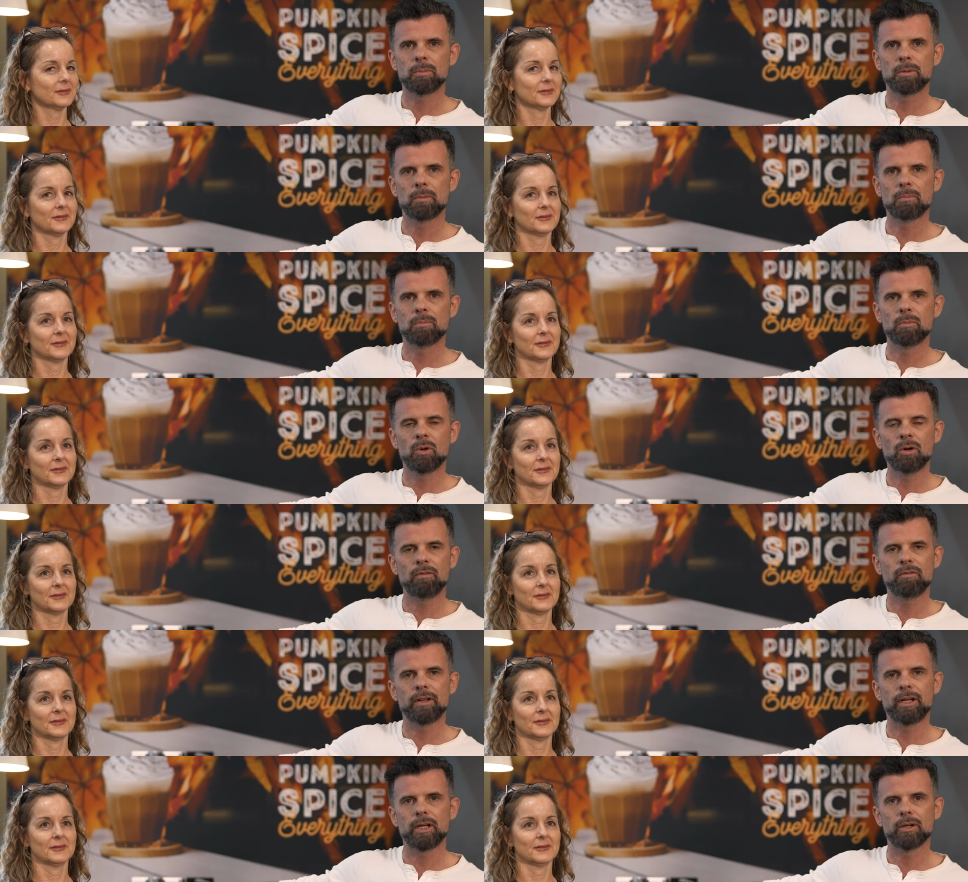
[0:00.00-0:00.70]
Speaker 1: we'll put
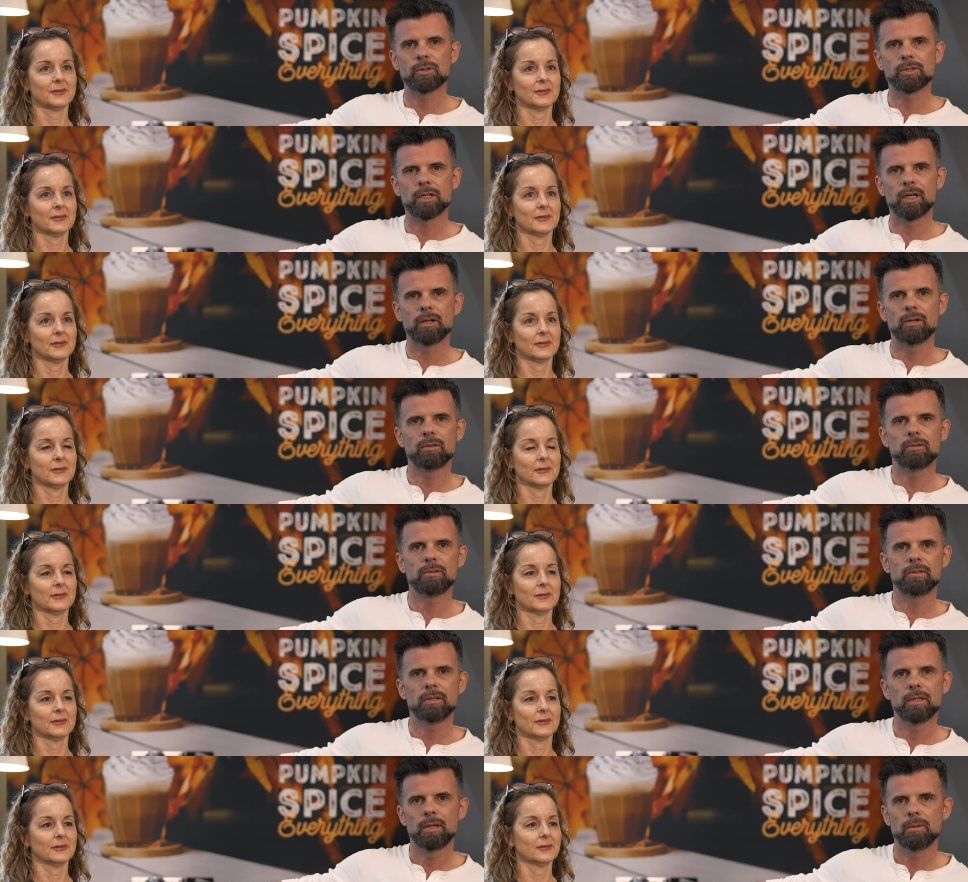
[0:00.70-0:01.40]
more videos
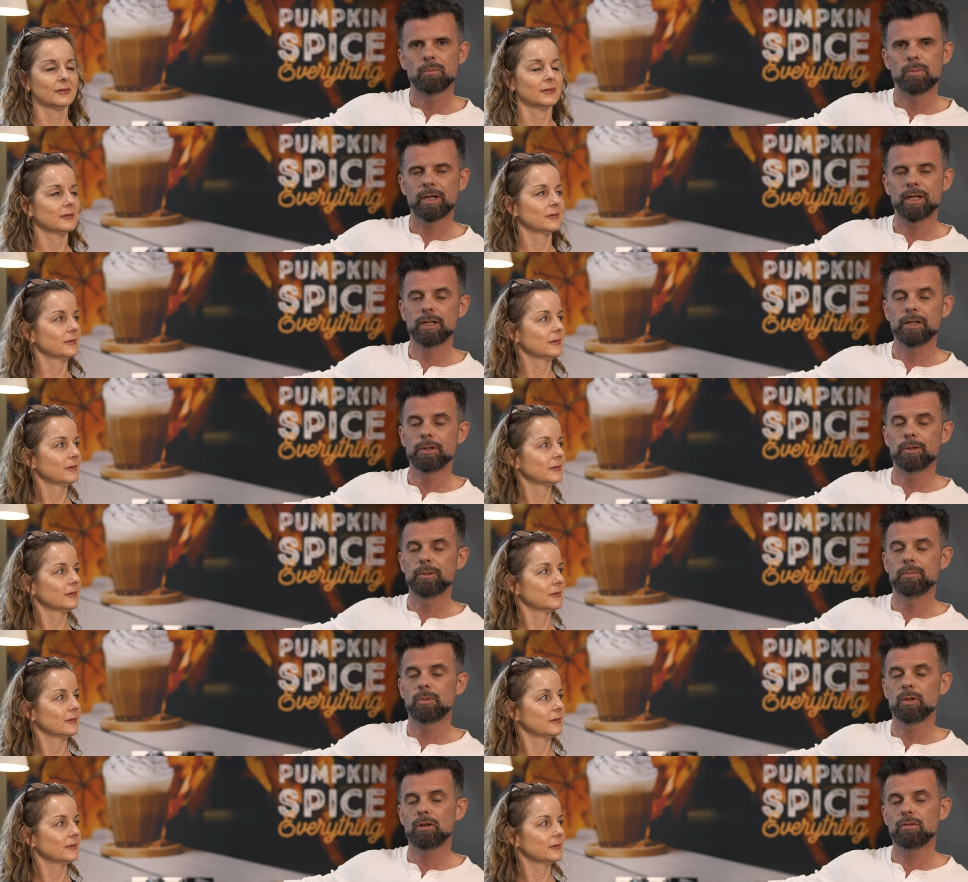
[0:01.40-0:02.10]
out, bringing
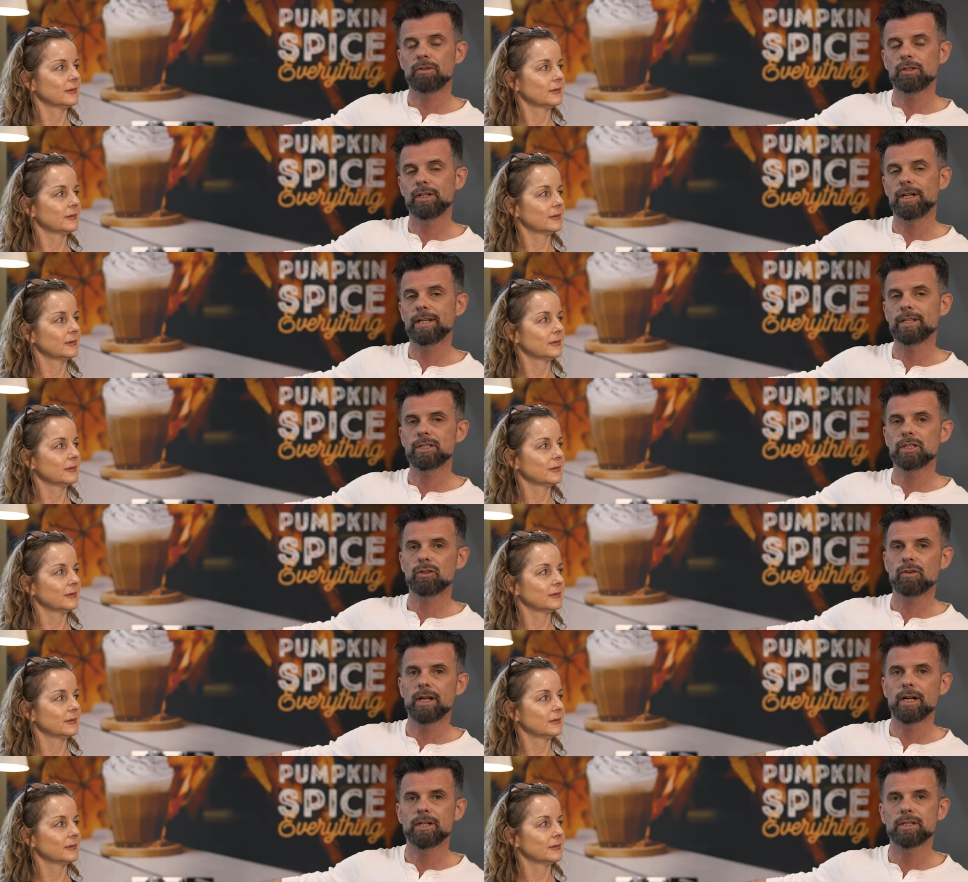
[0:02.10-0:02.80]
you more of the latest
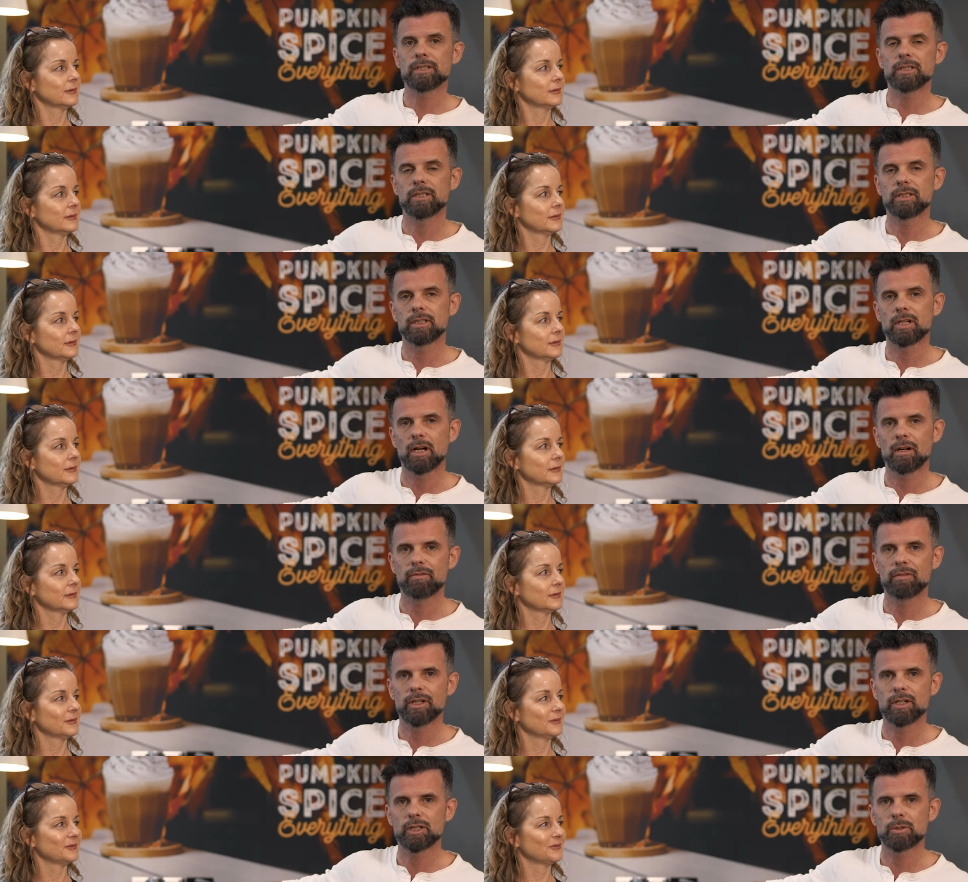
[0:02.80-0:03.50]
and greatest in
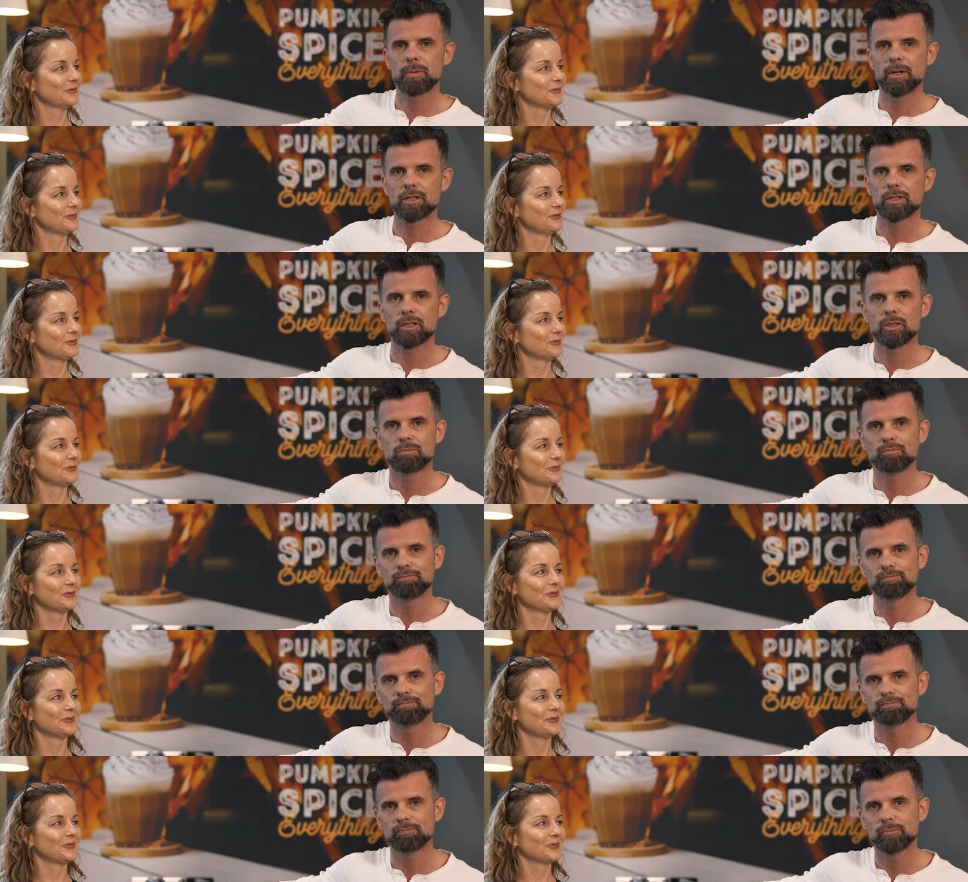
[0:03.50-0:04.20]
coffee and
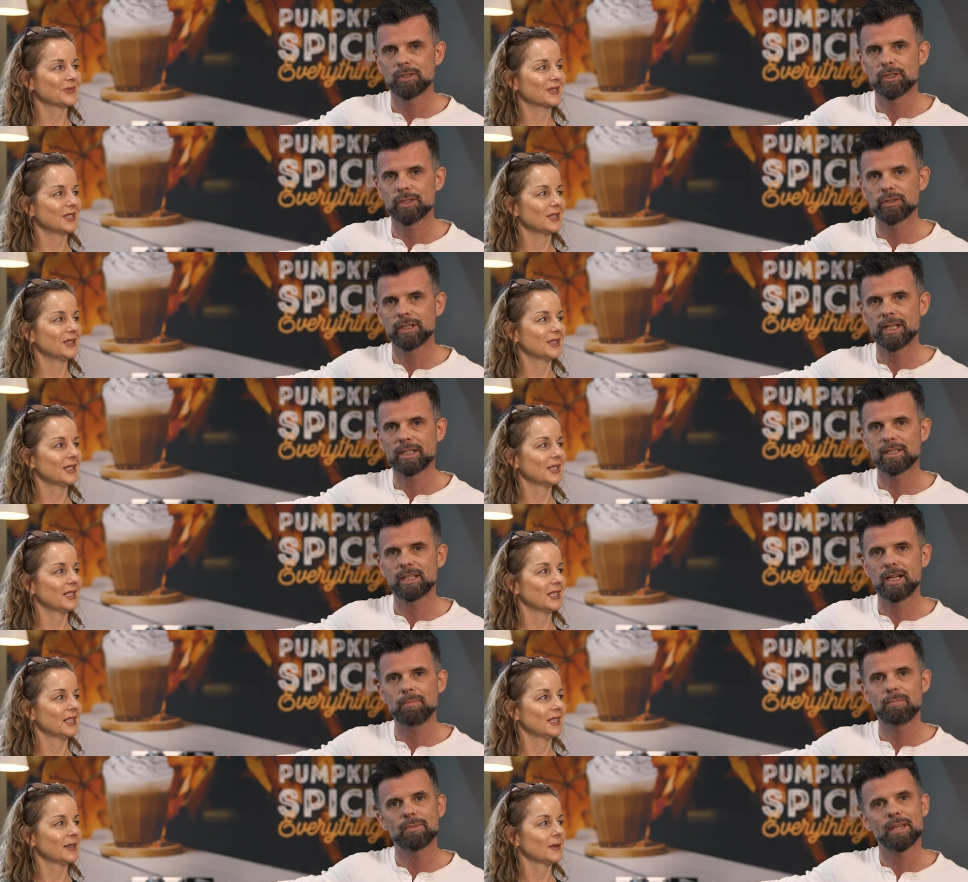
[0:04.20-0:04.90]
espresso. Until
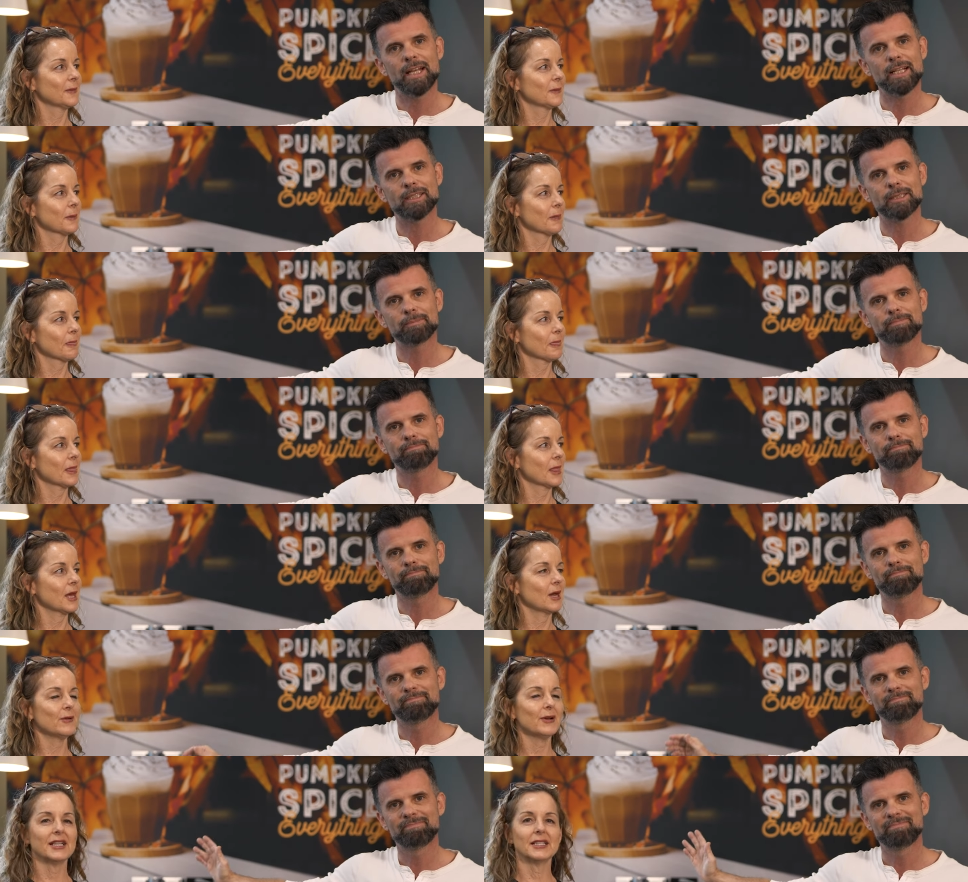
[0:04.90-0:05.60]
next time,
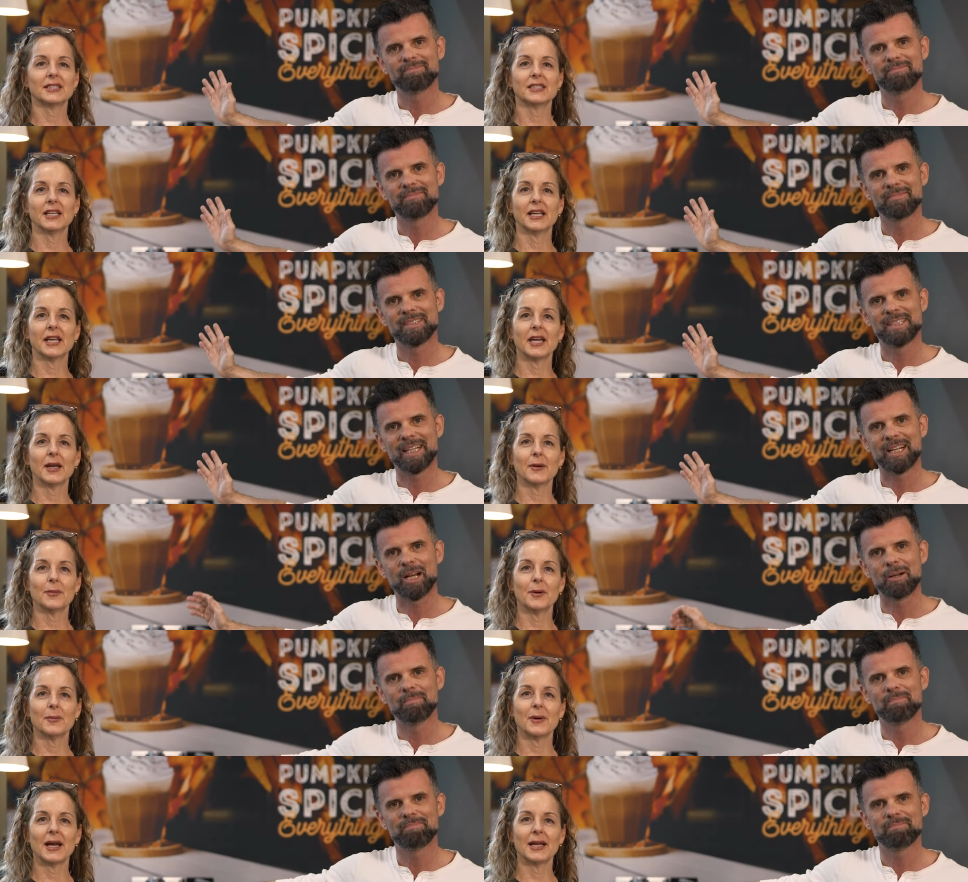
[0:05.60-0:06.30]
thanks.
Speaker 2: All right, take care.
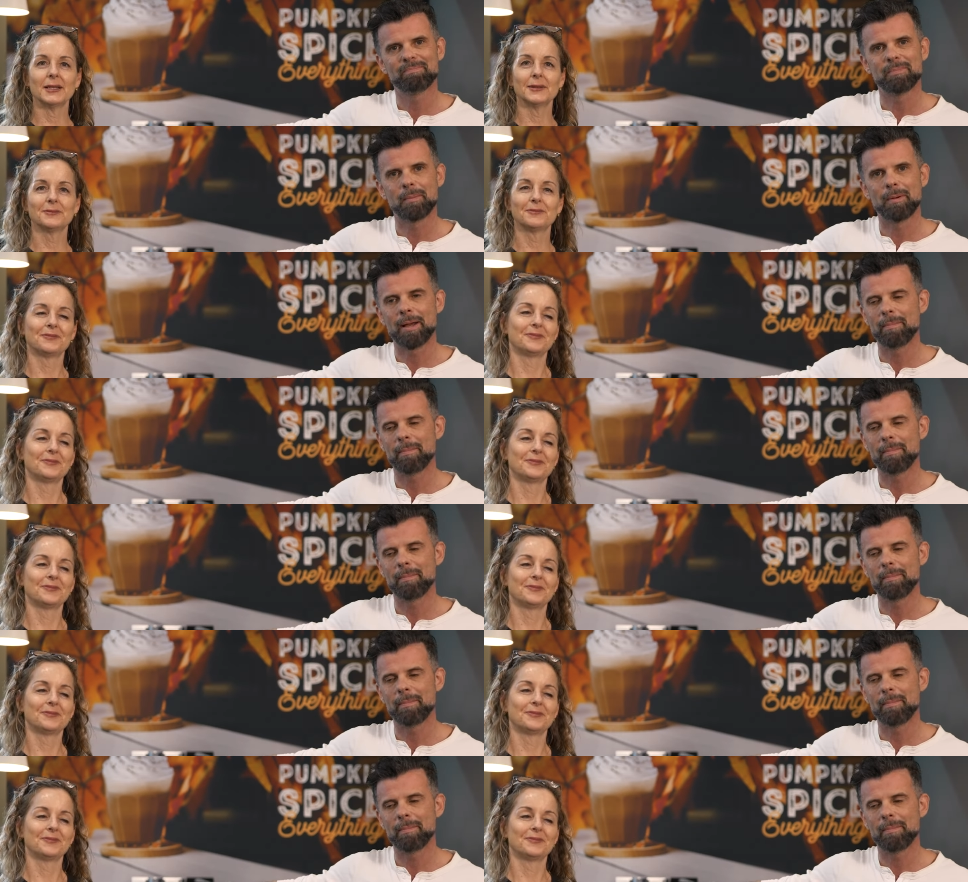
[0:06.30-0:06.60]
Take care. Bye-bye.